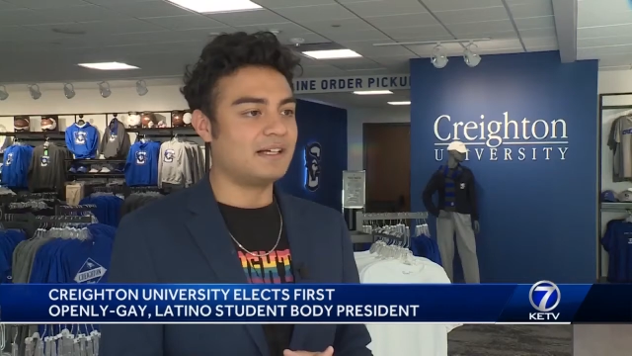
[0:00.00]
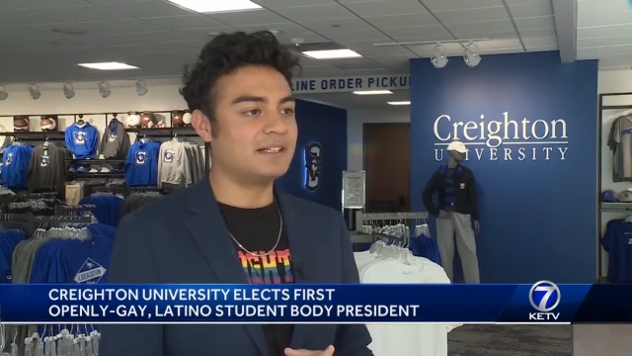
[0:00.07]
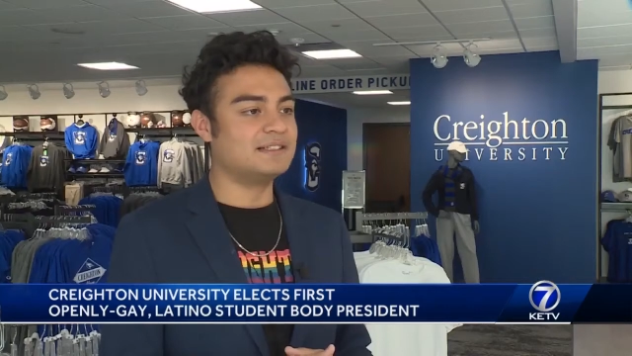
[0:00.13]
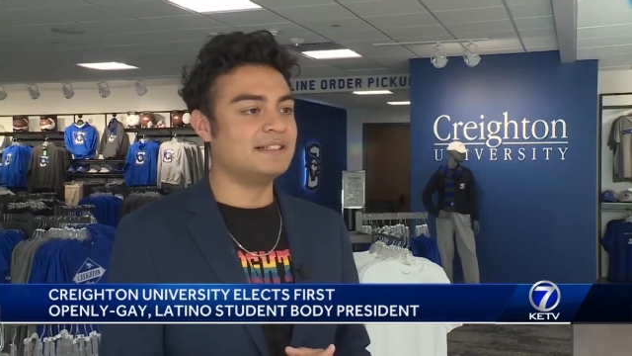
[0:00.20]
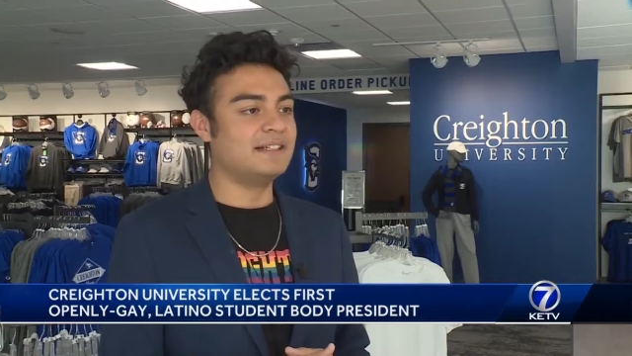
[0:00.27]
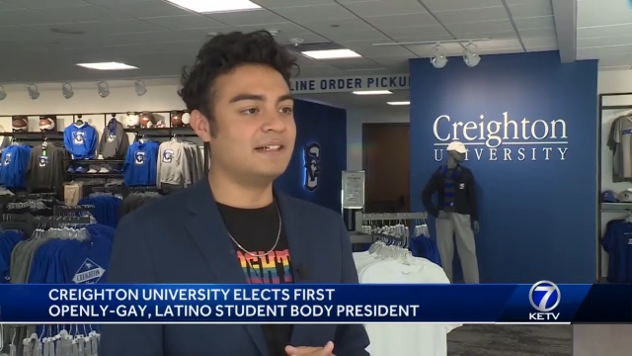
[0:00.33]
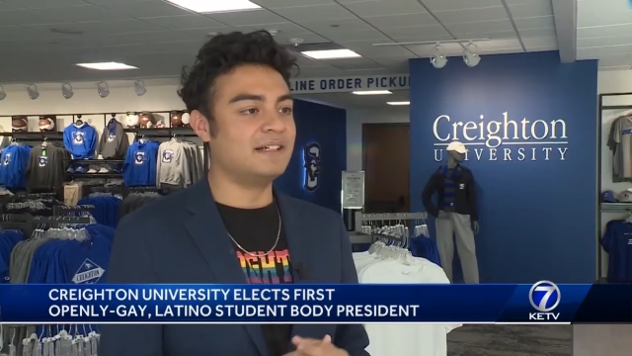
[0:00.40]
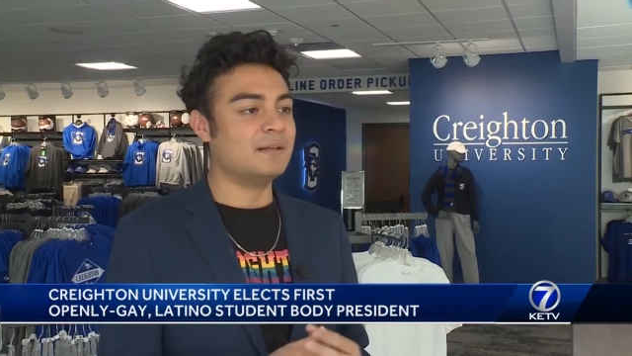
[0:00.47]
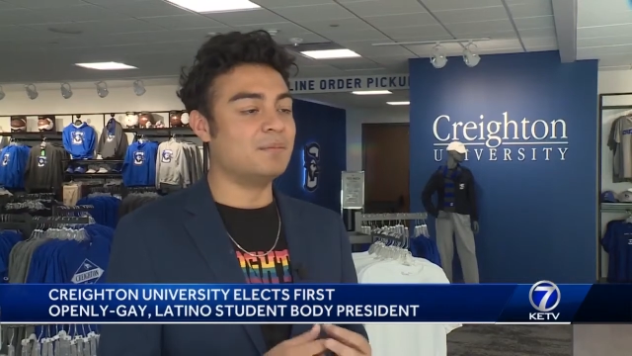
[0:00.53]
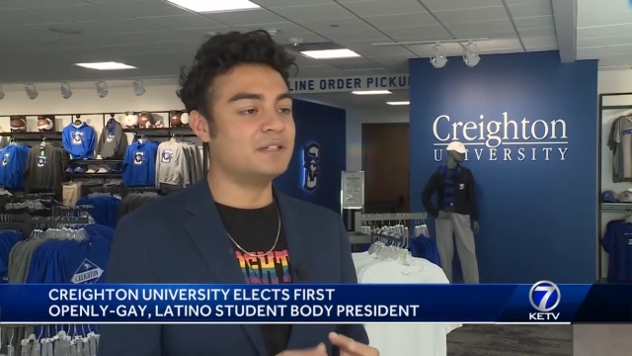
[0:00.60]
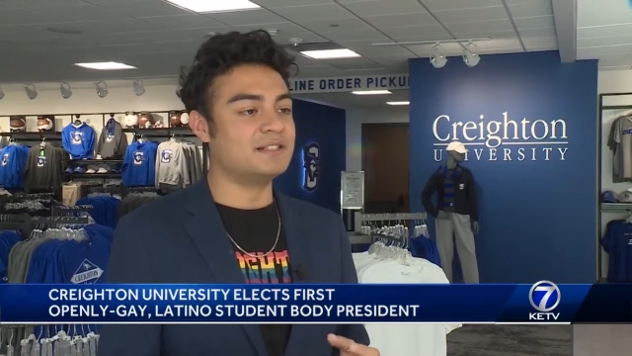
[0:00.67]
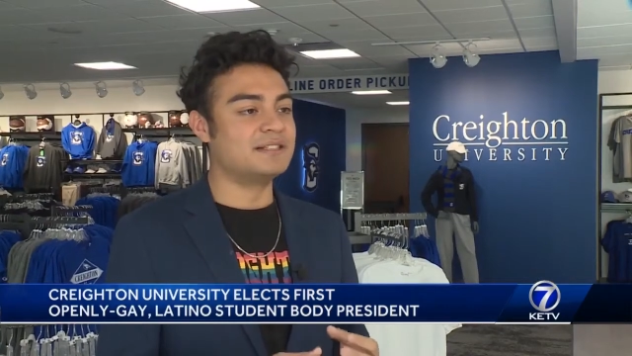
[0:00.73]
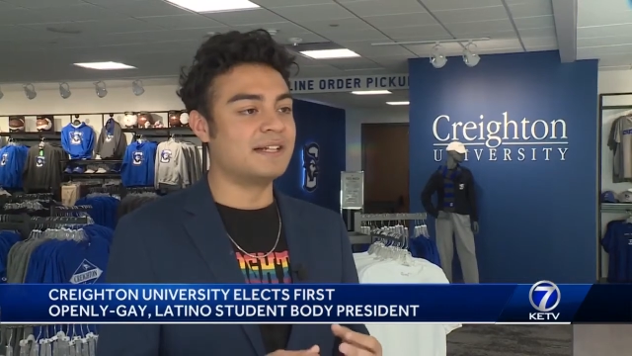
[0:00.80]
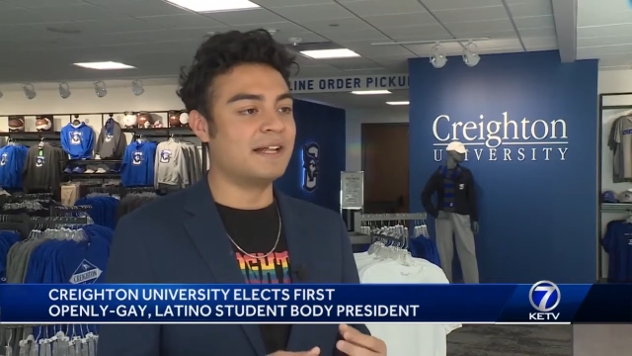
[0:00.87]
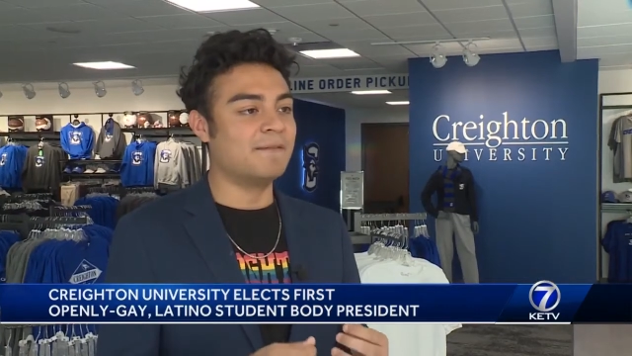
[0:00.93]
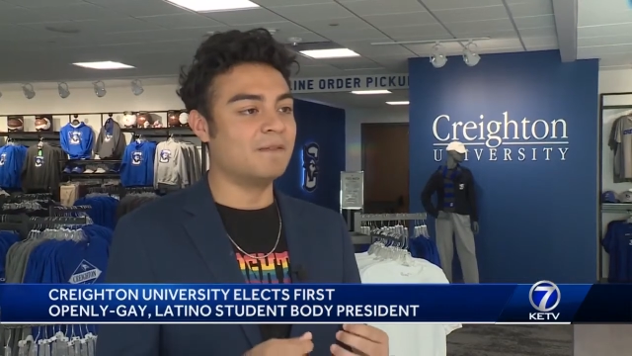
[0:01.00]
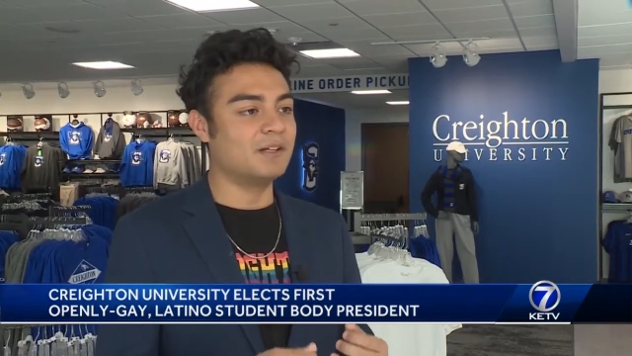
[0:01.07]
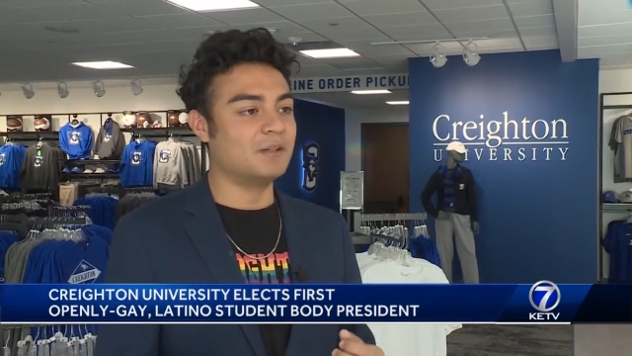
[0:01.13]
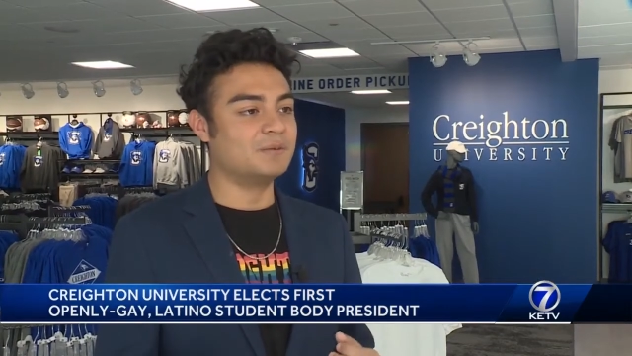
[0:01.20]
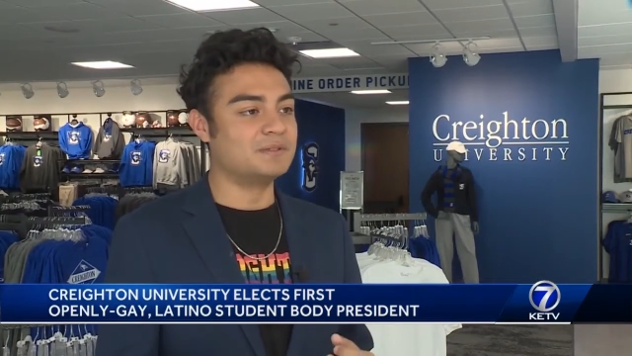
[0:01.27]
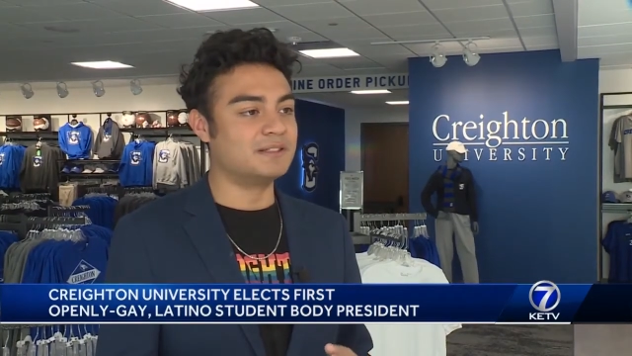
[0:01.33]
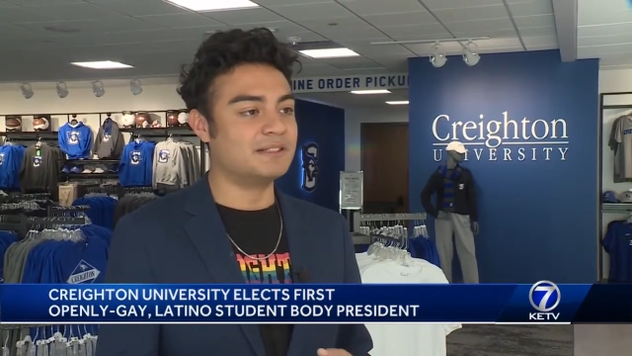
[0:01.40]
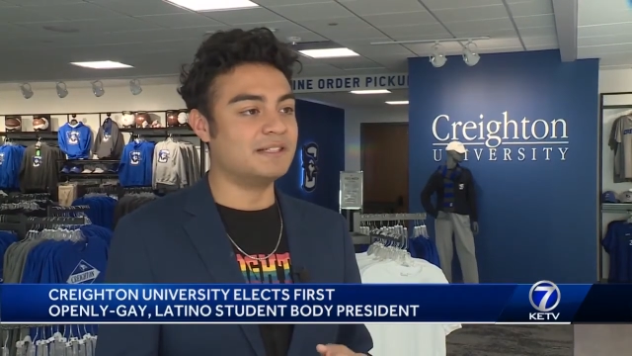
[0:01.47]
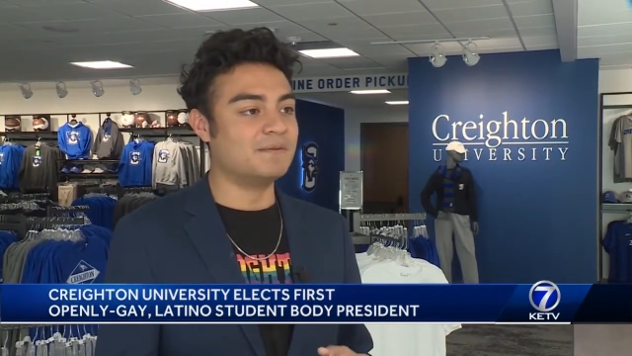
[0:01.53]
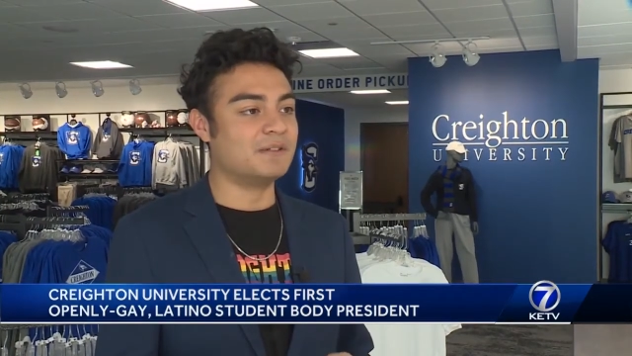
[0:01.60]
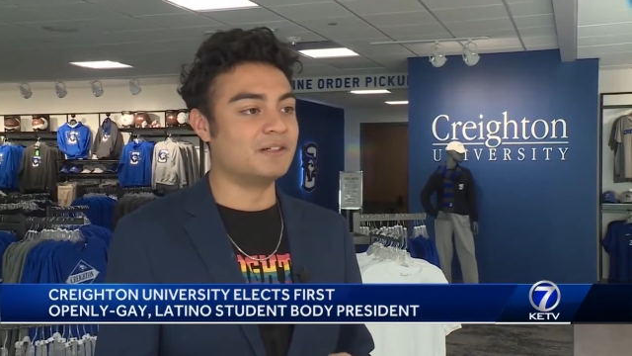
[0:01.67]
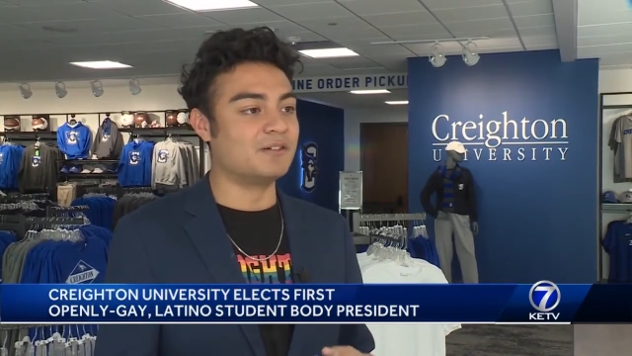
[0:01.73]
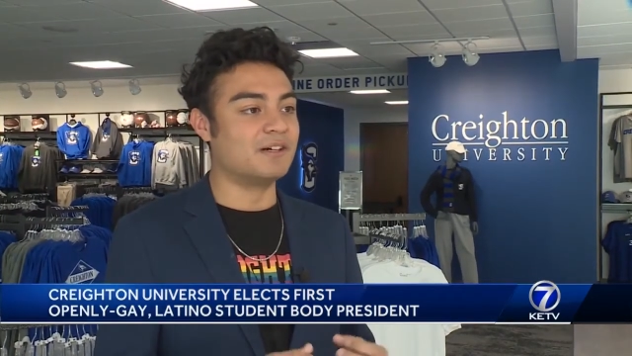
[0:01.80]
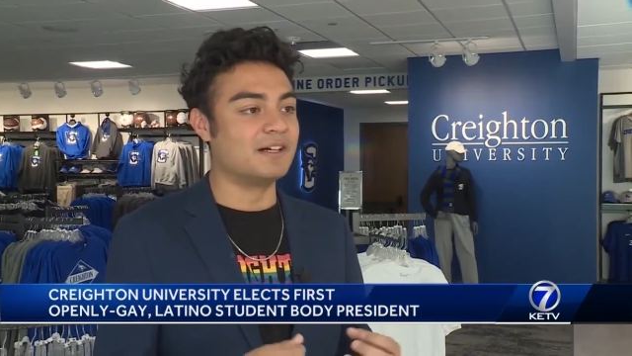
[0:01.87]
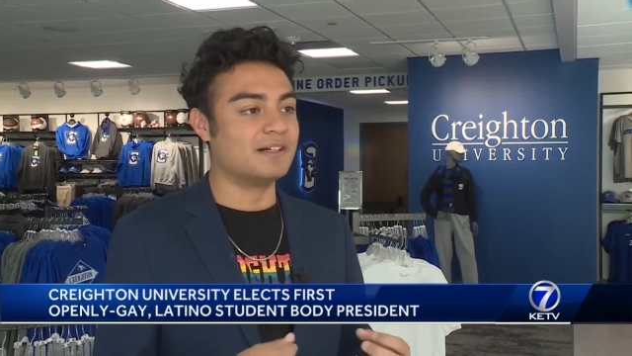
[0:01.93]
Continuing to push the envelope to
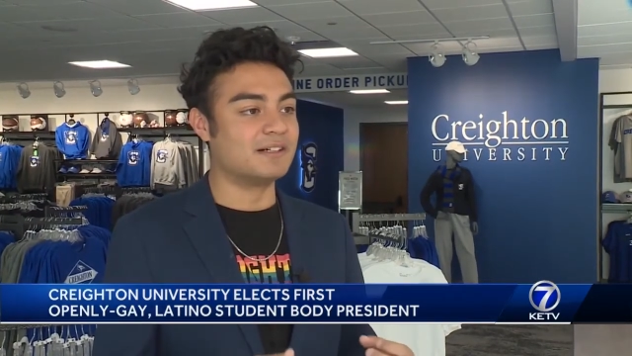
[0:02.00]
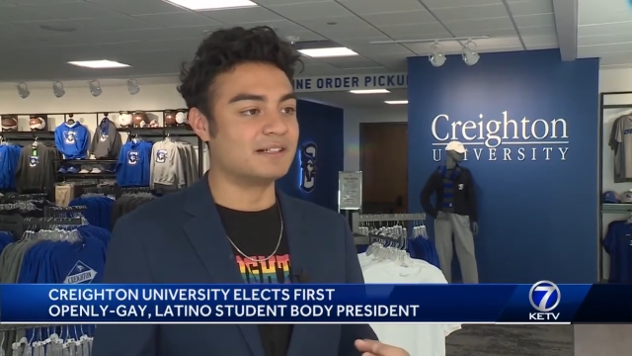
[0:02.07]
even a greater